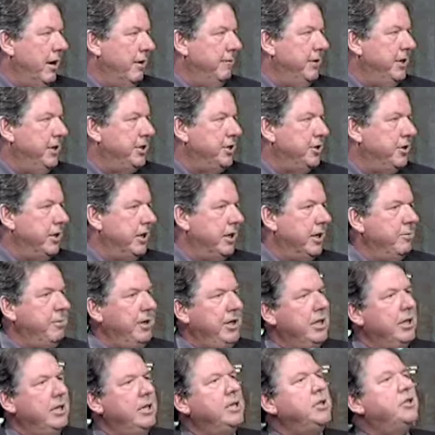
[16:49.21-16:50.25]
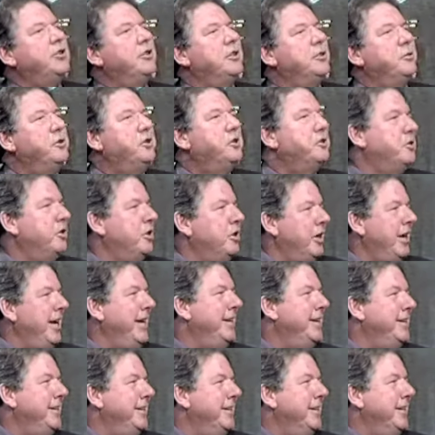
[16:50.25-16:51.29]
out of district. I mean, the district was
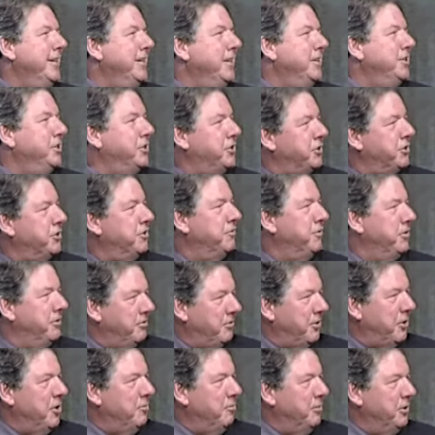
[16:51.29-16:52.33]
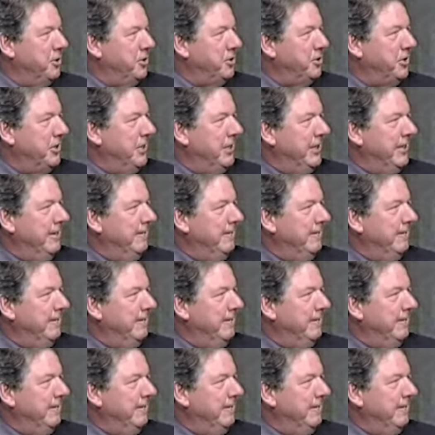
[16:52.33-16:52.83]
created to serve the farmers,